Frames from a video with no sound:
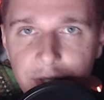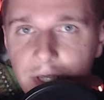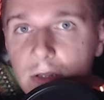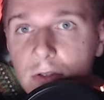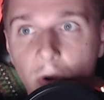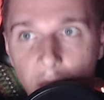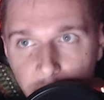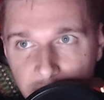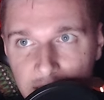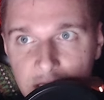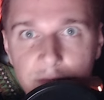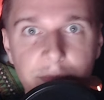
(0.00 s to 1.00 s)
He'll come
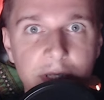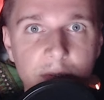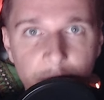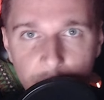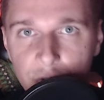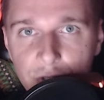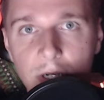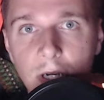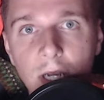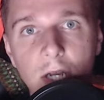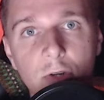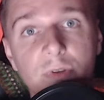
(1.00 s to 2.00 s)
back as Billy Butcher,
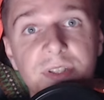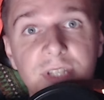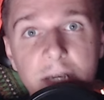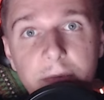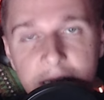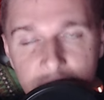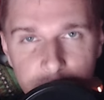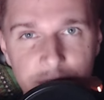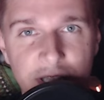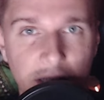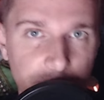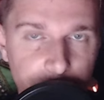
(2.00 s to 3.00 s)
redeeming
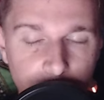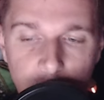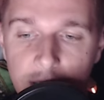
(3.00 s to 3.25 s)
himself.